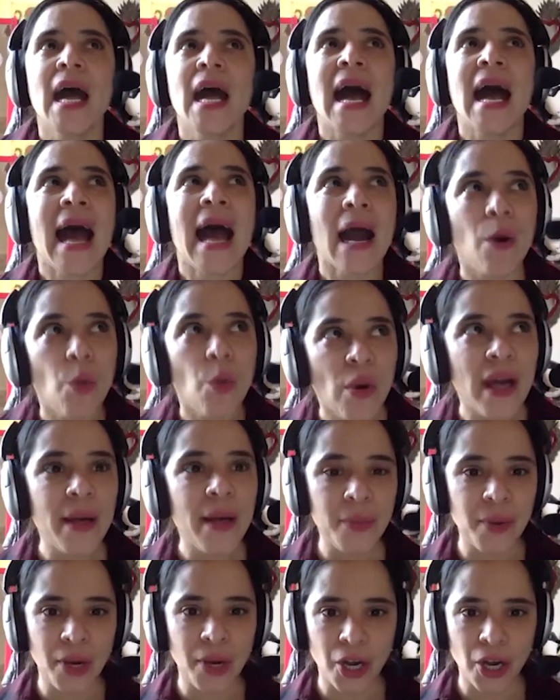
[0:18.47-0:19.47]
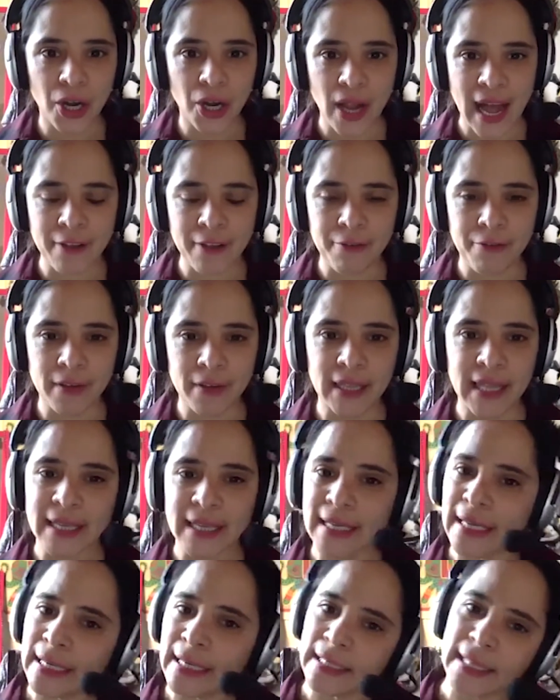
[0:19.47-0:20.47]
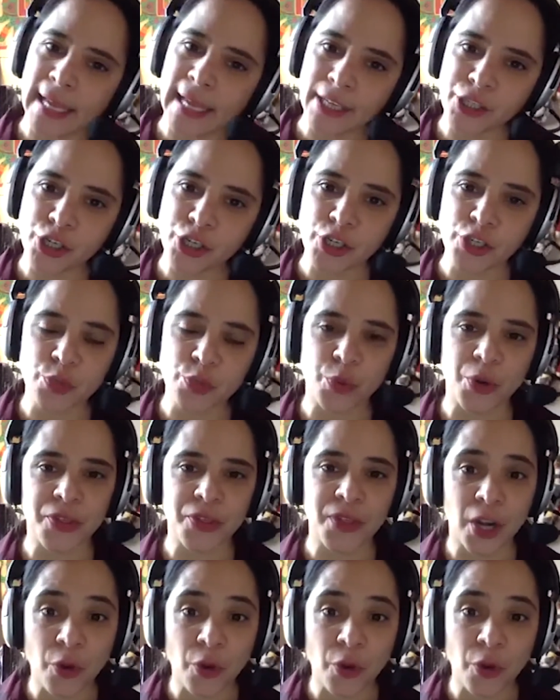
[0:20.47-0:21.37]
However, I feel like in elections where the